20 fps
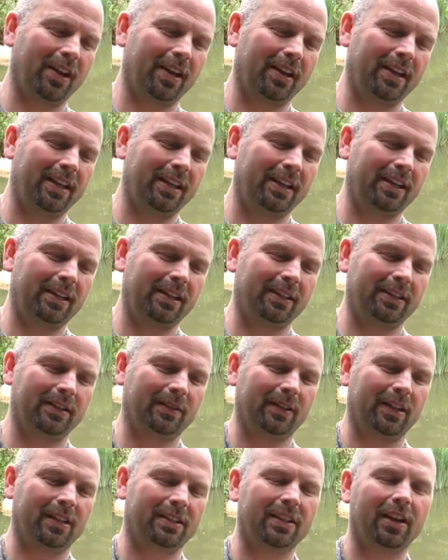
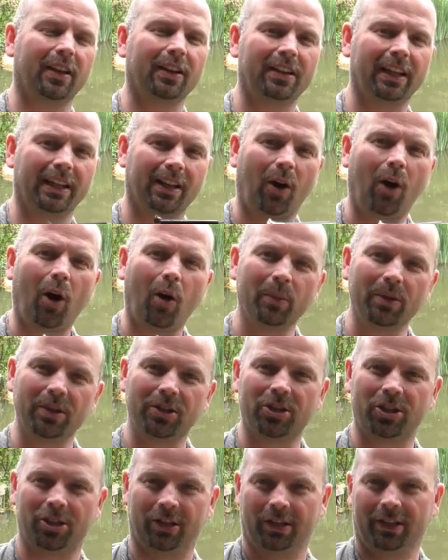like a
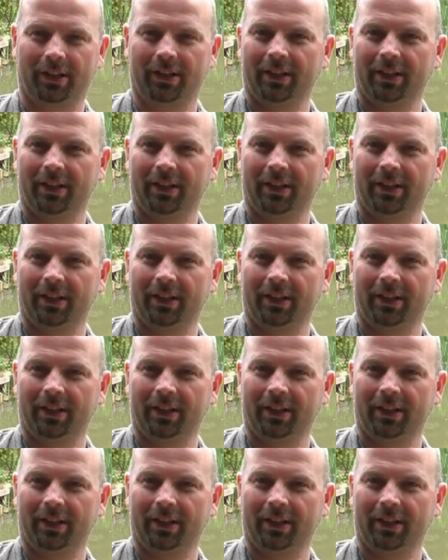homage